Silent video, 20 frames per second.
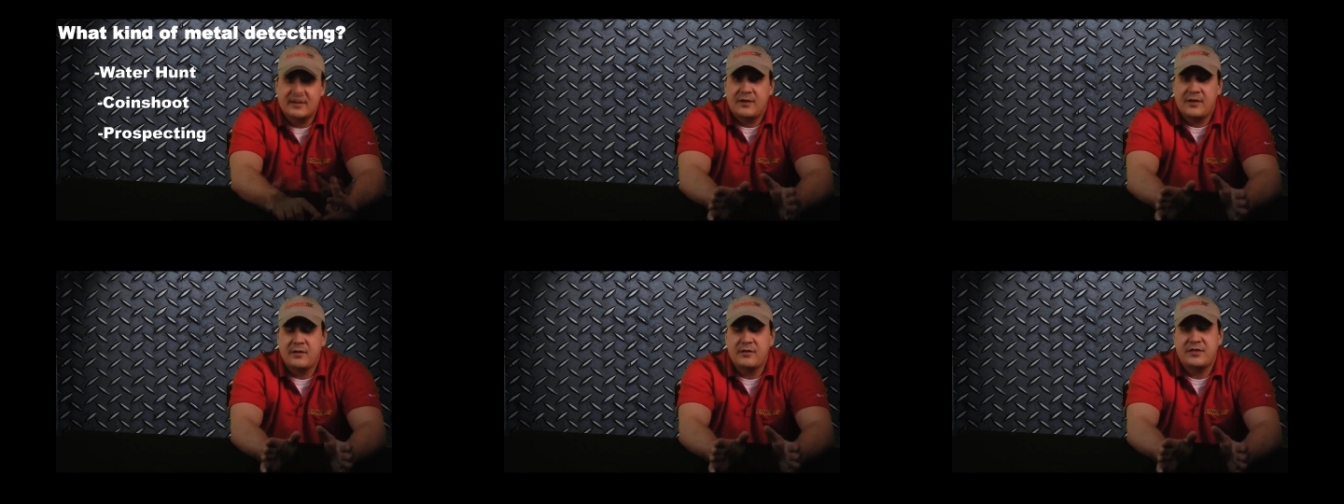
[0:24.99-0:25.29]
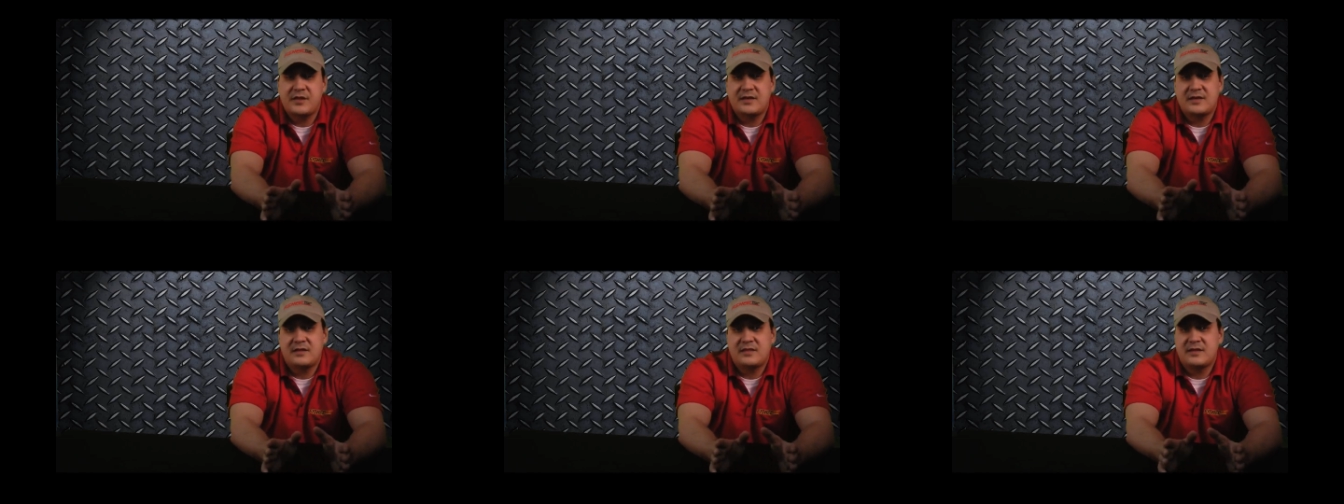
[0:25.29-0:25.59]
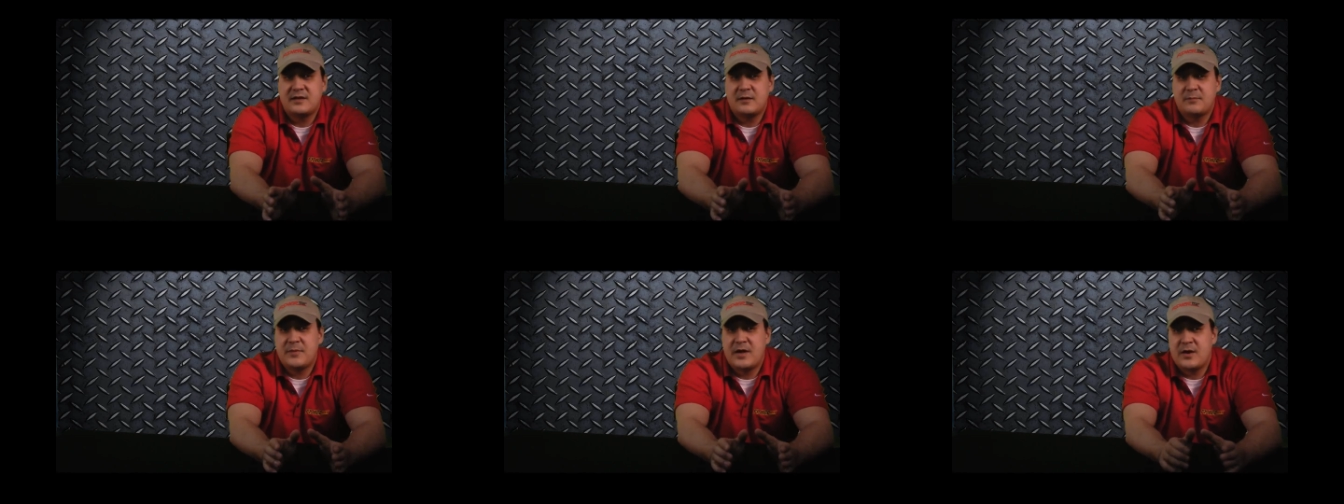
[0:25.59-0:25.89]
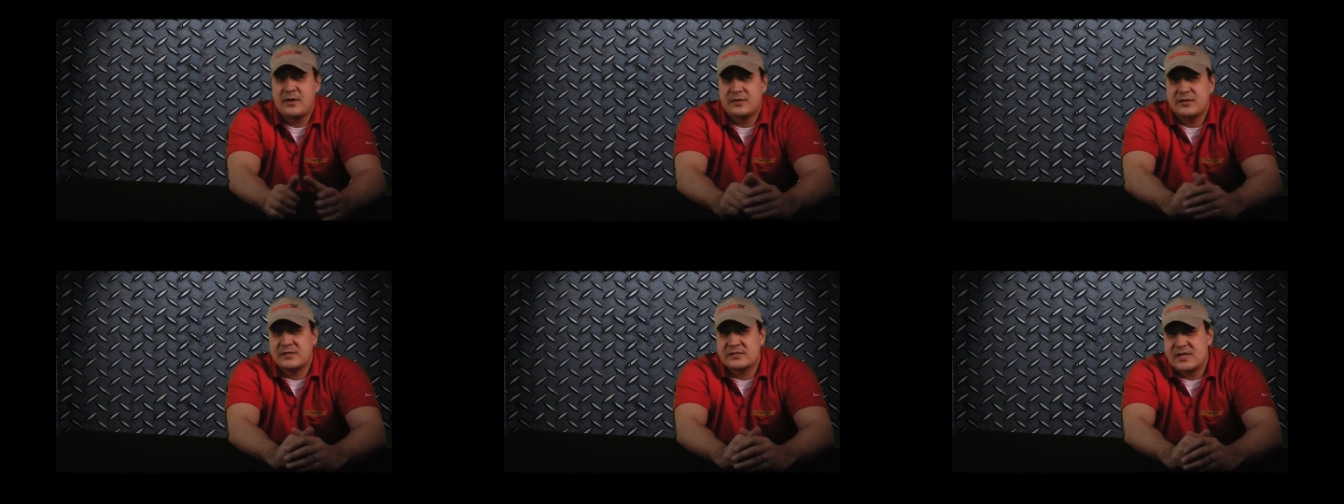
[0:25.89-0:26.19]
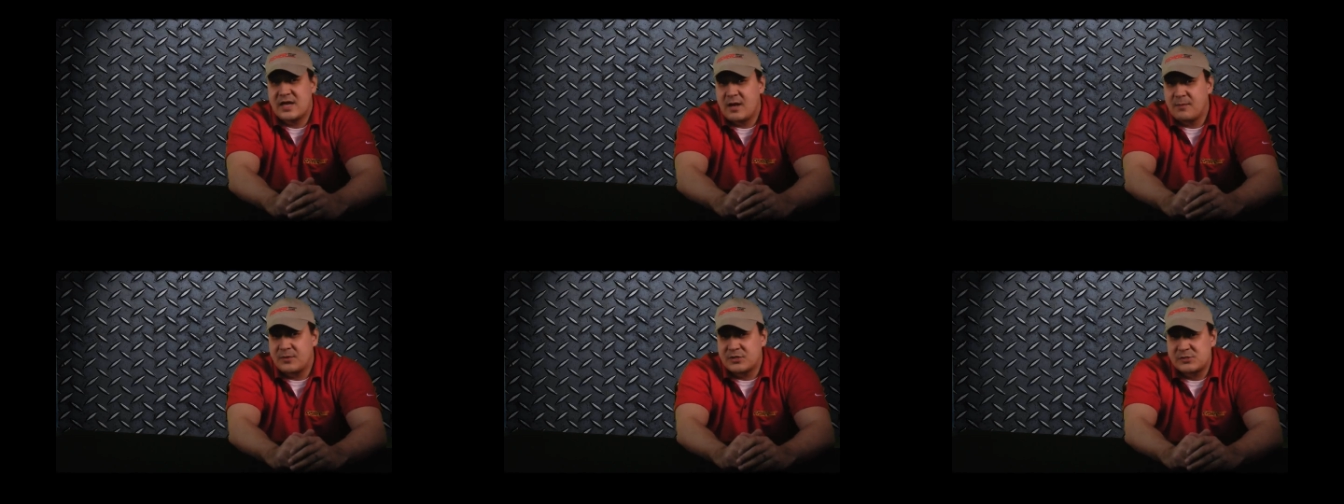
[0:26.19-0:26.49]
Another thing to think about
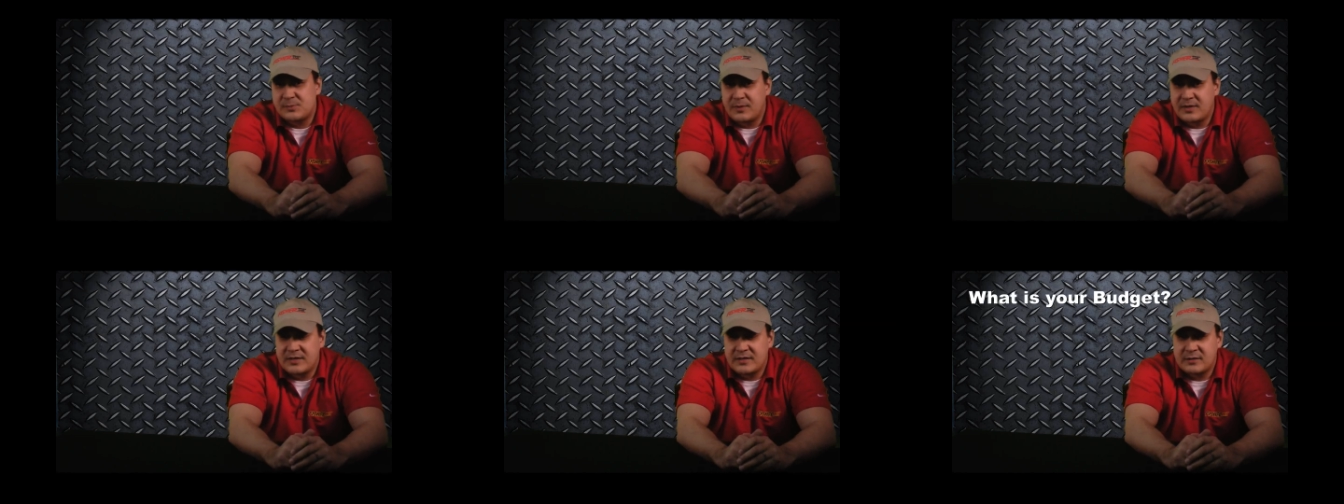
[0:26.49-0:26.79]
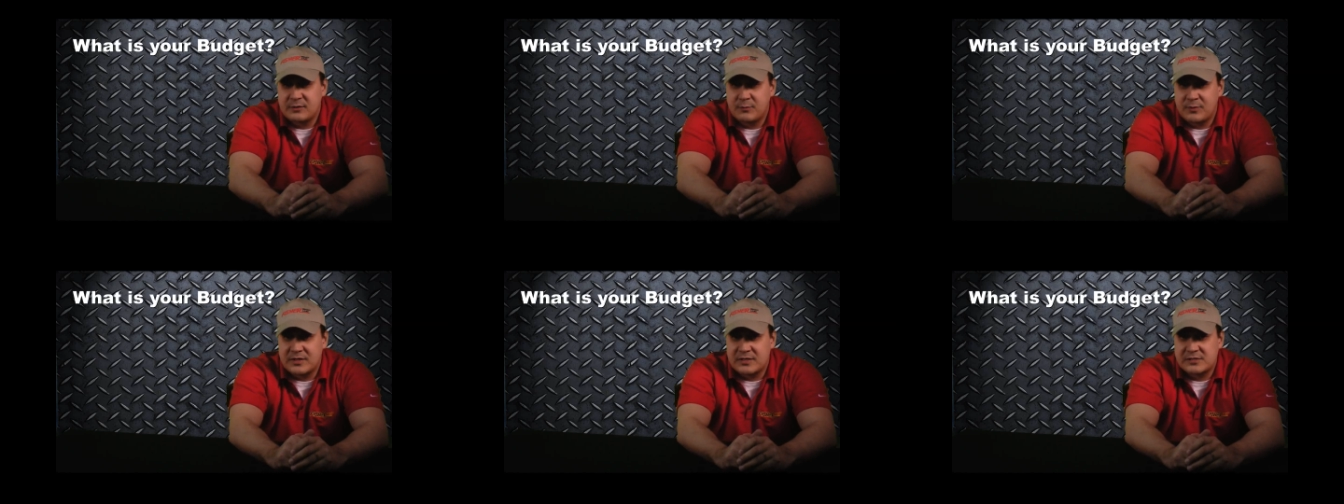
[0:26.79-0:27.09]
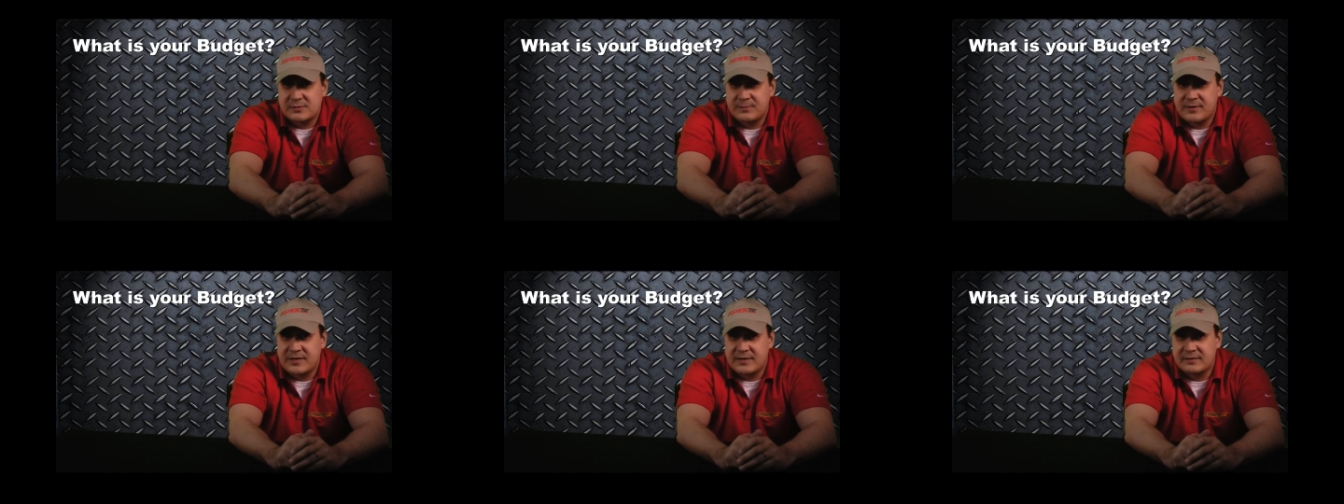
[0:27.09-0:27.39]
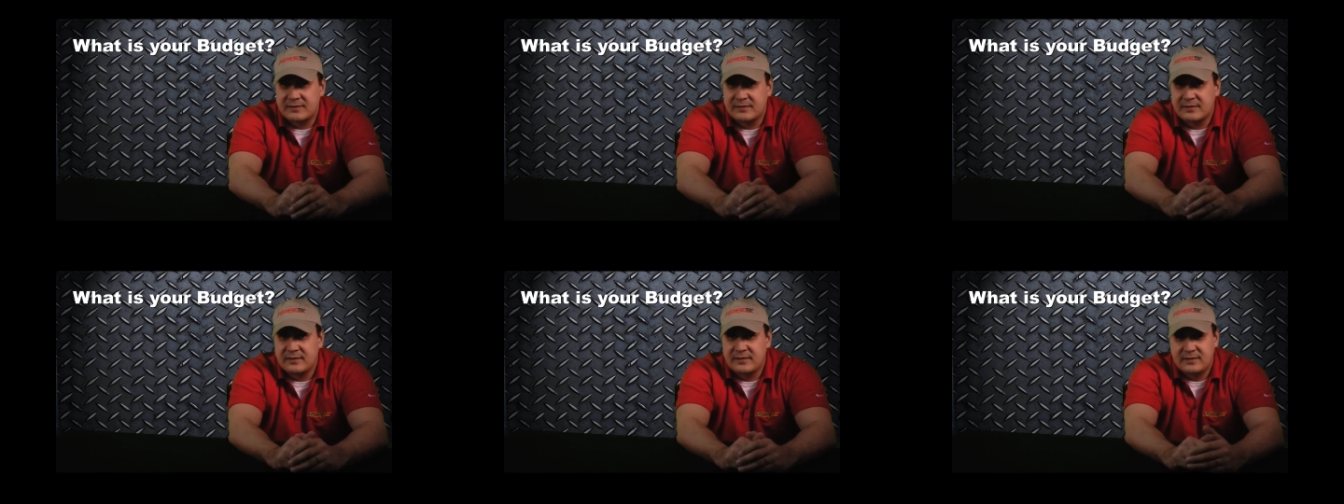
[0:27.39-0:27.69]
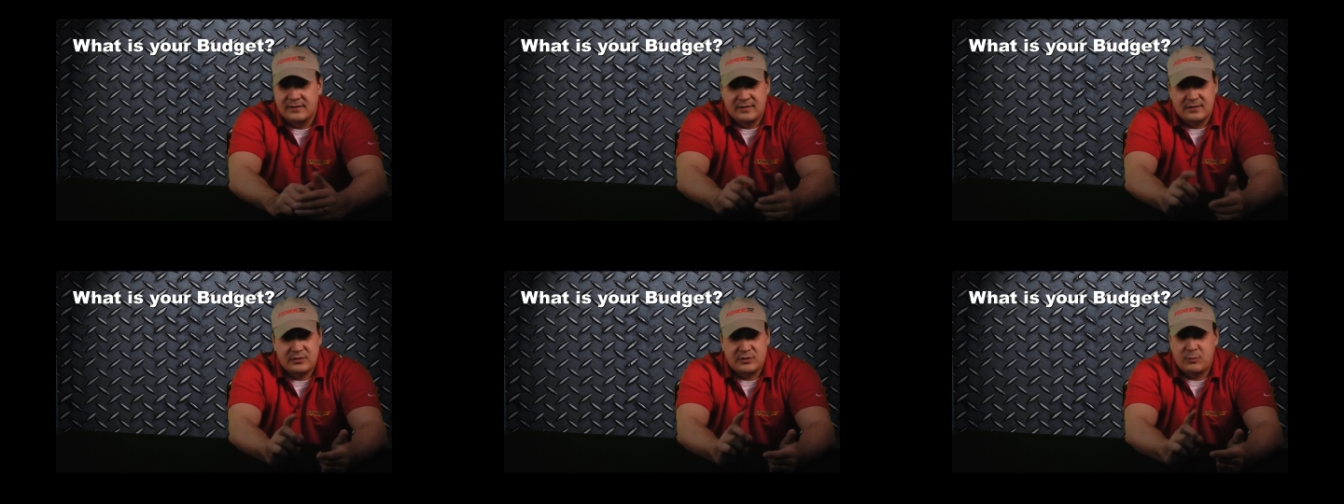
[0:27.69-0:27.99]
is how much money do you want to spend?
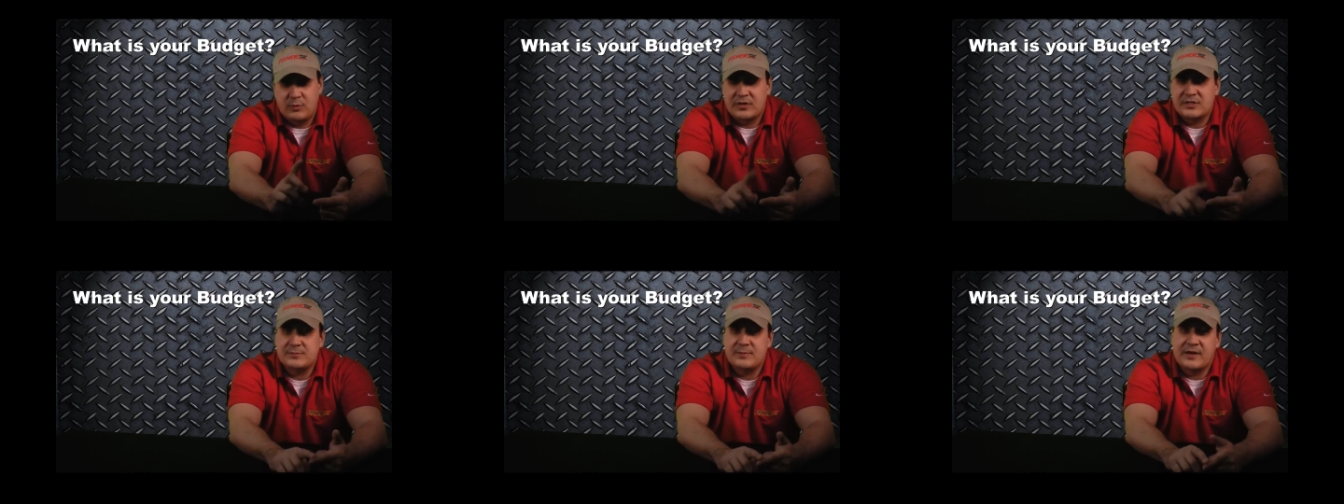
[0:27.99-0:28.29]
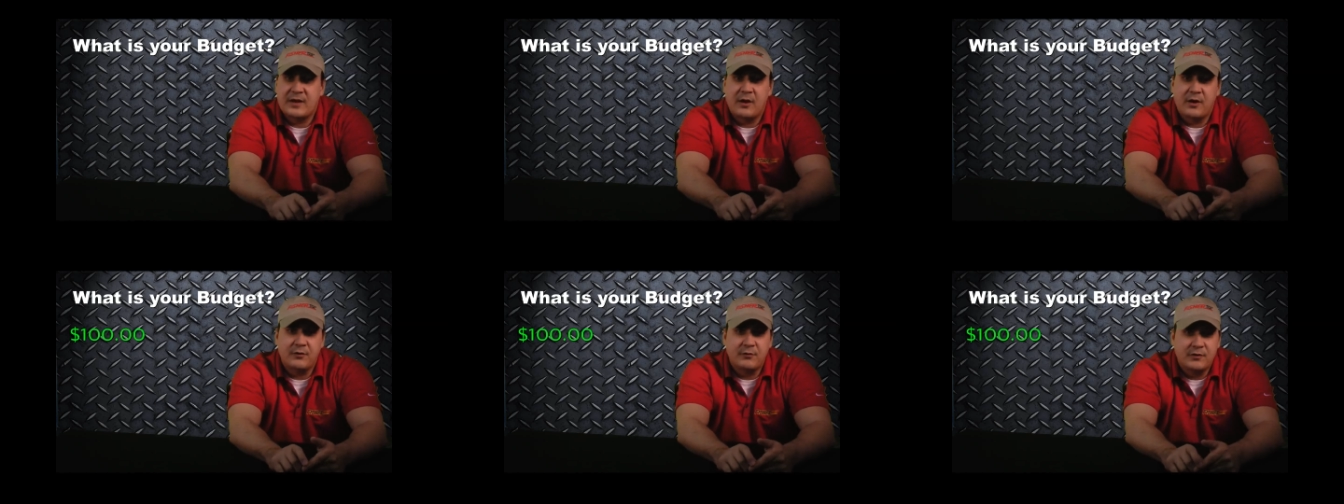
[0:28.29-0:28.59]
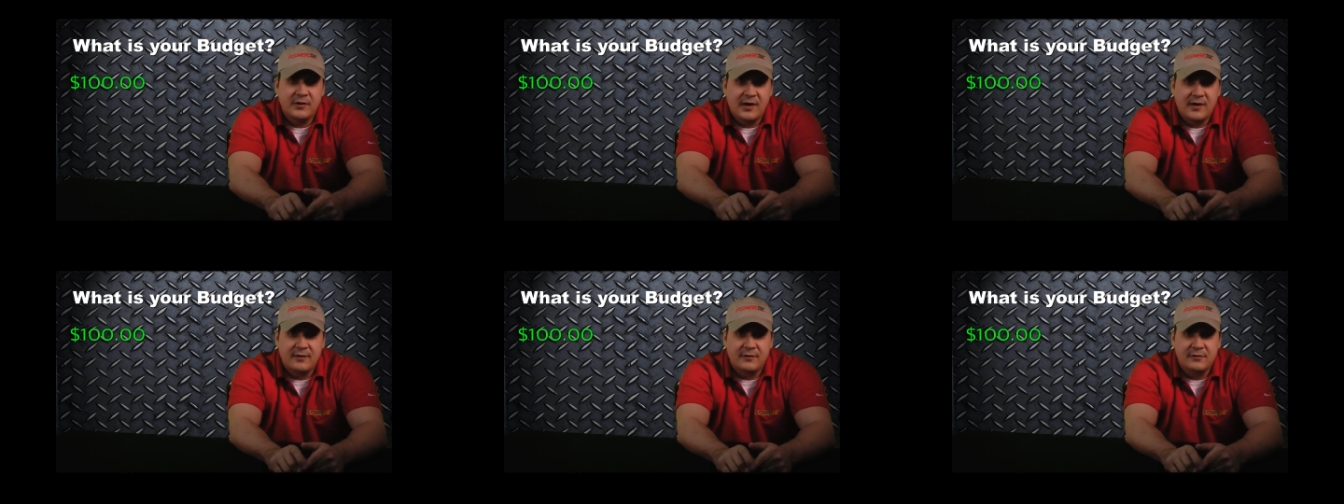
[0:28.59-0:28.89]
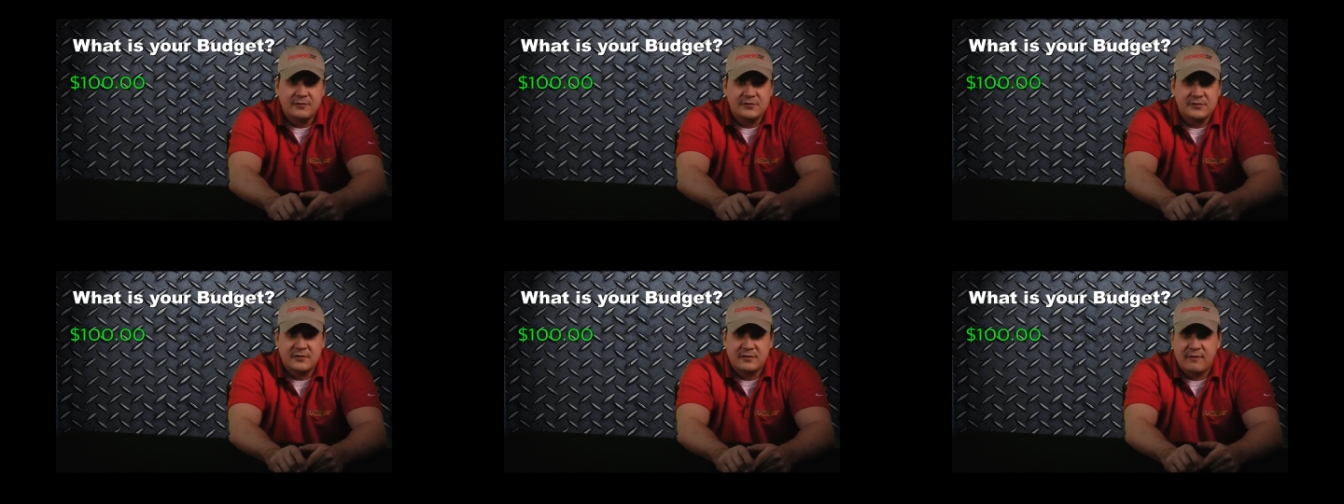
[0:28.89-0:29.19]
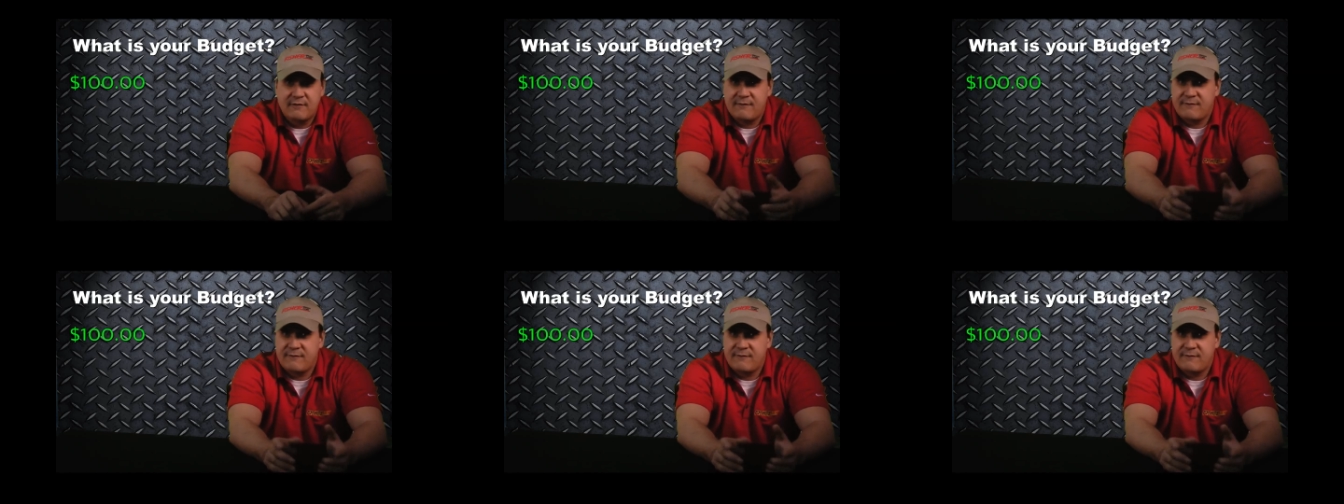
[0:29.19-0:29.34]
Do you want to spend $100?